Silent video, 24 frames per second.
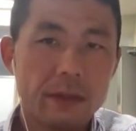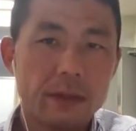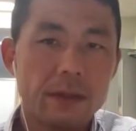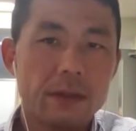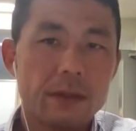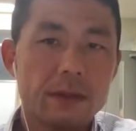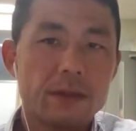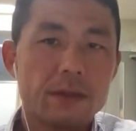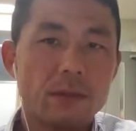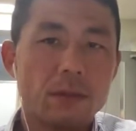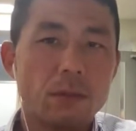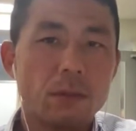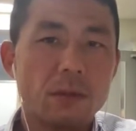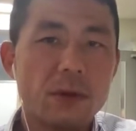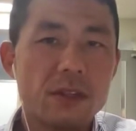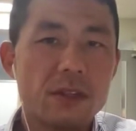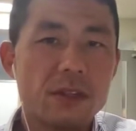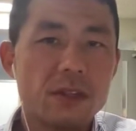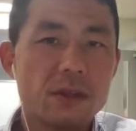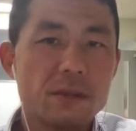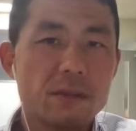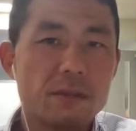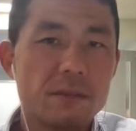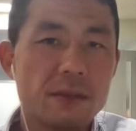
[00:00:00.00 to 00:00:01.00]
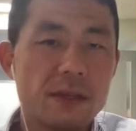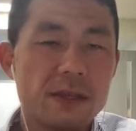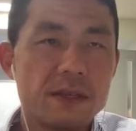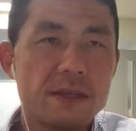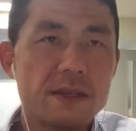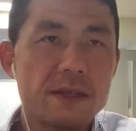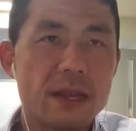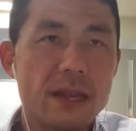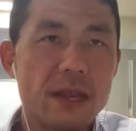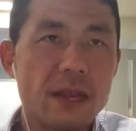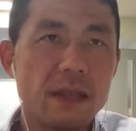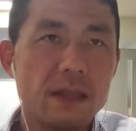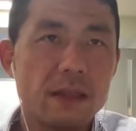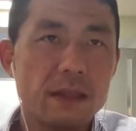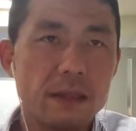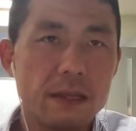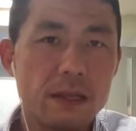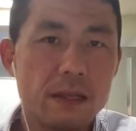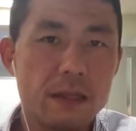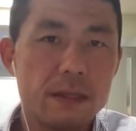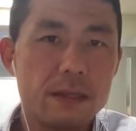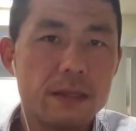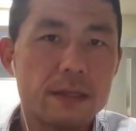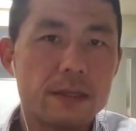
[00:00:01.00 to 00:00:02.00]
So which means at
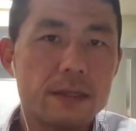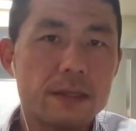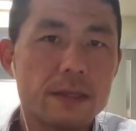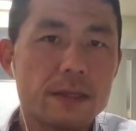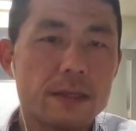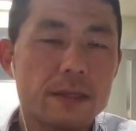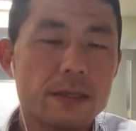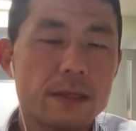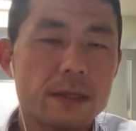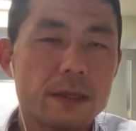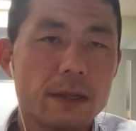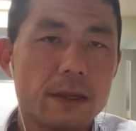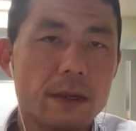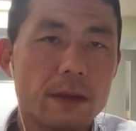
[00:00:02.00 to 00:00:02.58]
least